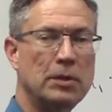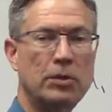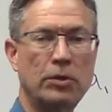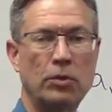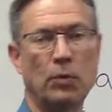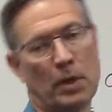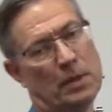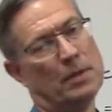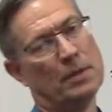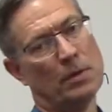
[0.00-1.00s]
the third one.
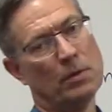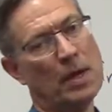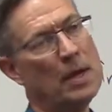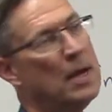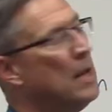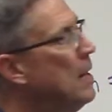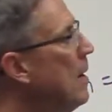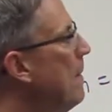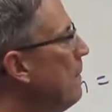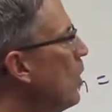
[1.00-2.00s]
Okay?
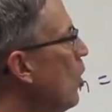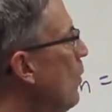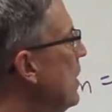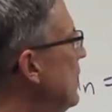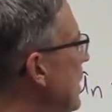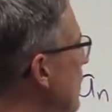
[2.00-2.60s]
But all we did